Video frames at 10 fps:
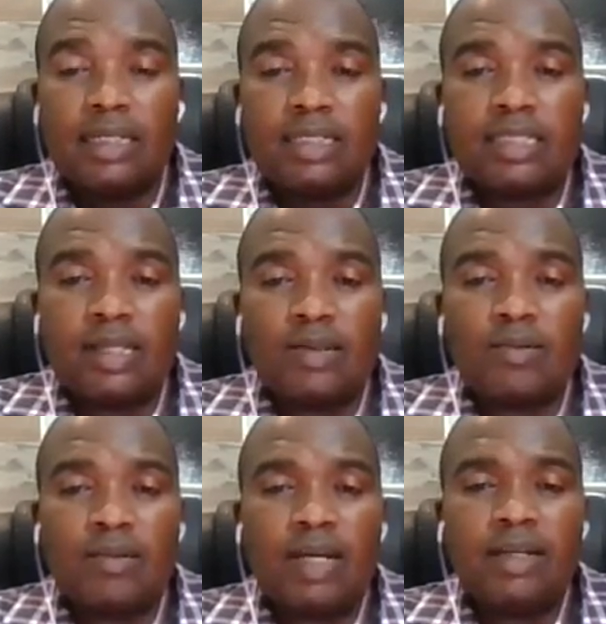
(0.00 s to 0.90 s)
in
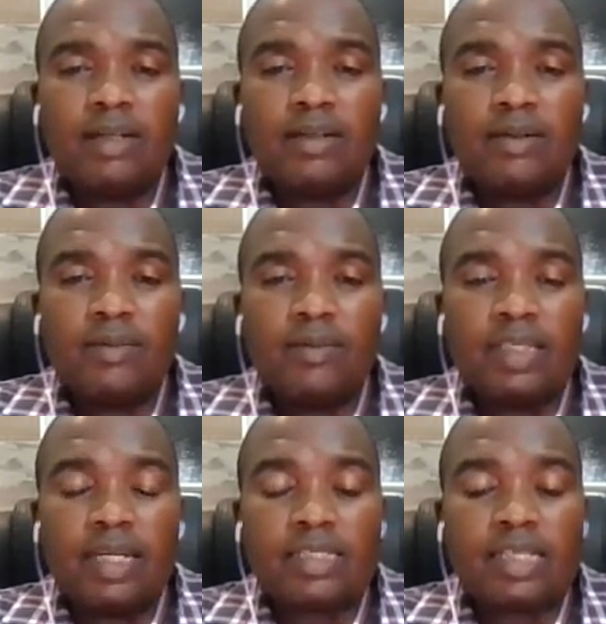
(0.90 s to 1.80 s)
singular
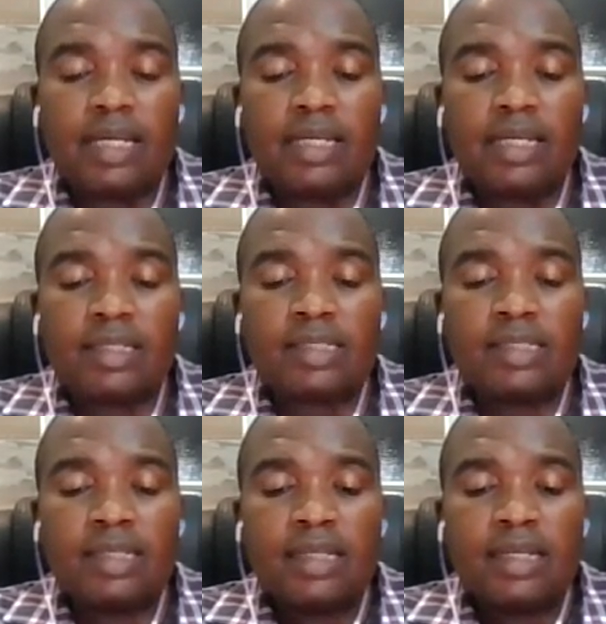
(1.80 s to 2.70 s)
with SIS
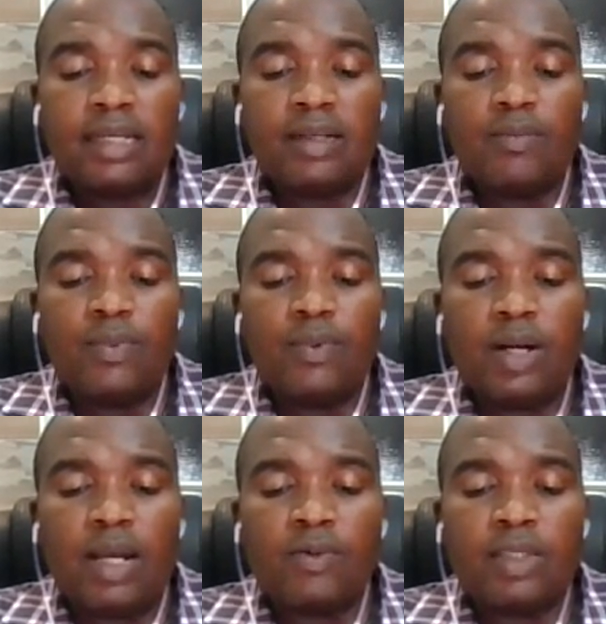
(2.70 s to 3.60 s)
and in
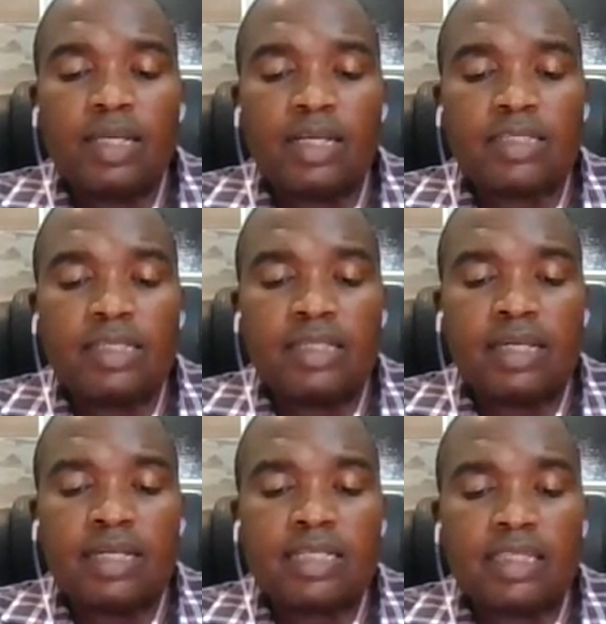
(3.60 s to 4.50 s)
plural with
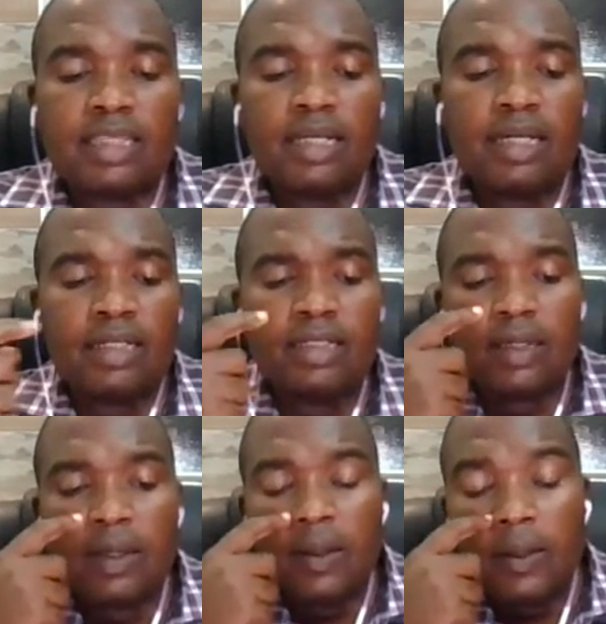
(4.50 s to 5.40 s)
SES at the end
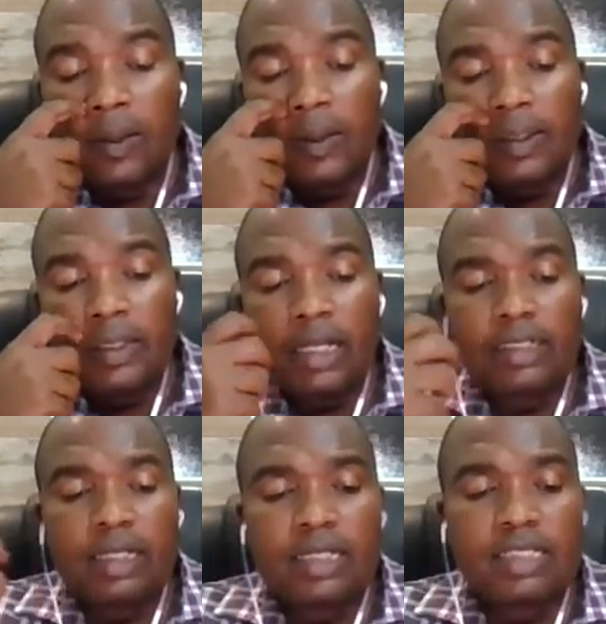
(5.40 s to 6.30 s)

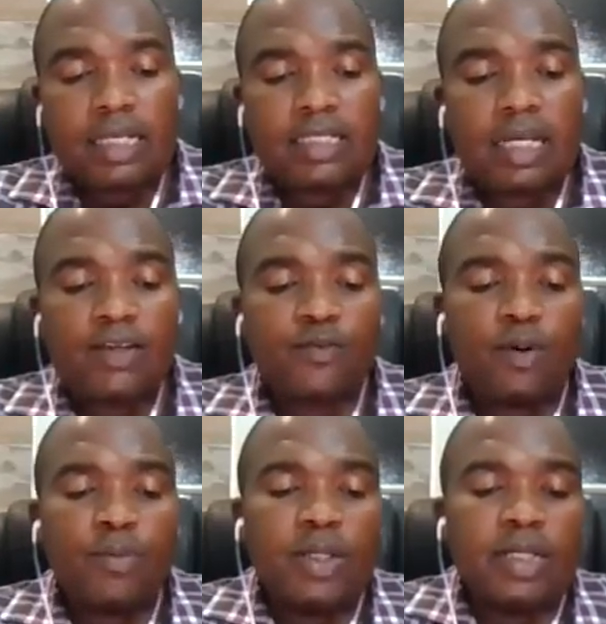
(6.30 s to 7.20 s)
that the researcher has
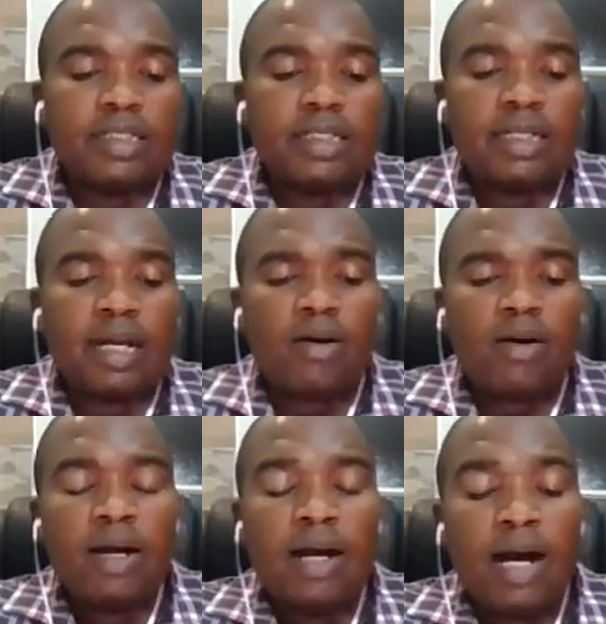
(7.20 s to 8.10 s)
formulated.
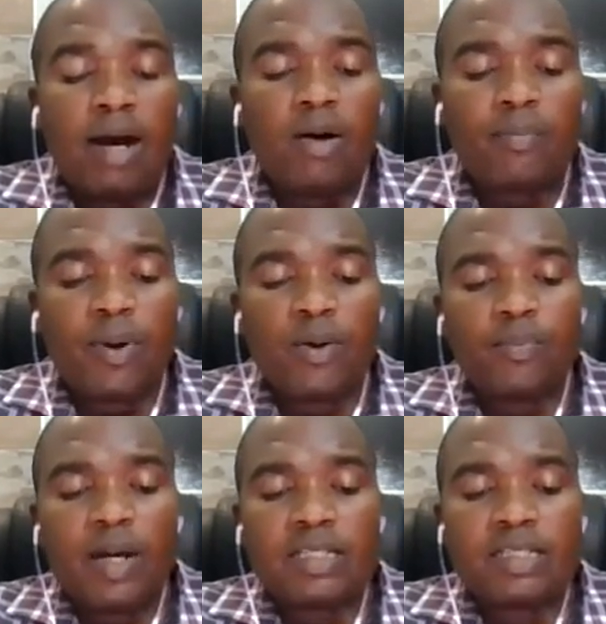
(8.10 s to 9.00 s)
How
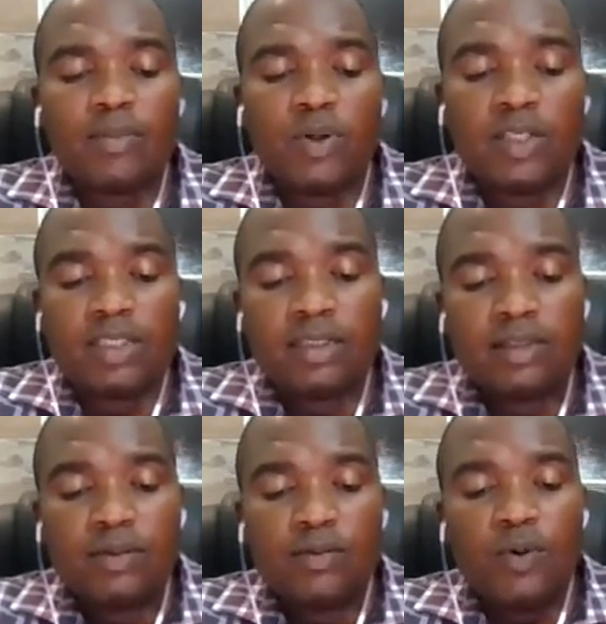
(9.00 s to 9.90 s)
about parsimony?
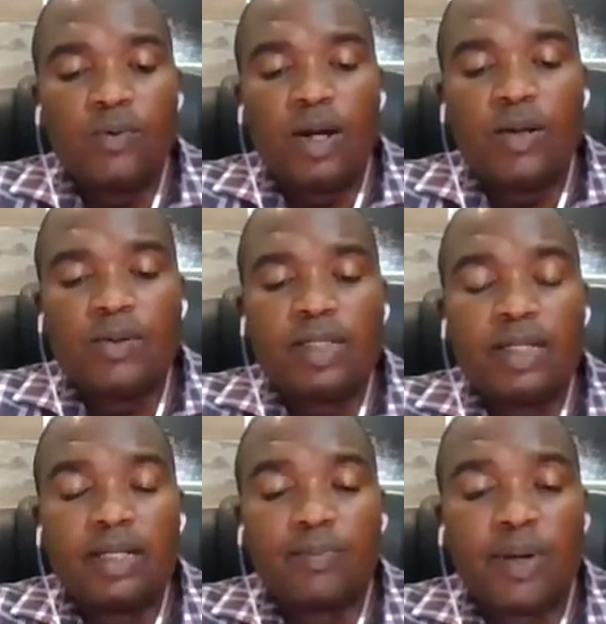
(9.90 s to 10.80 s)
When we are
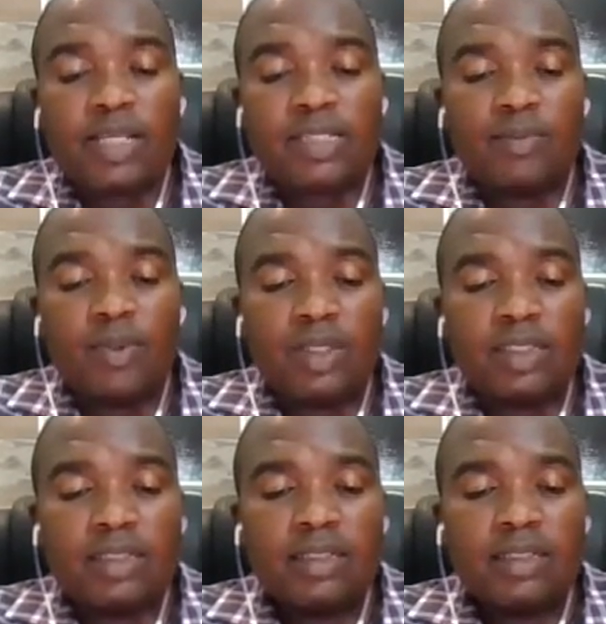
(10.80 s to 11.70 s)
looking at parsimony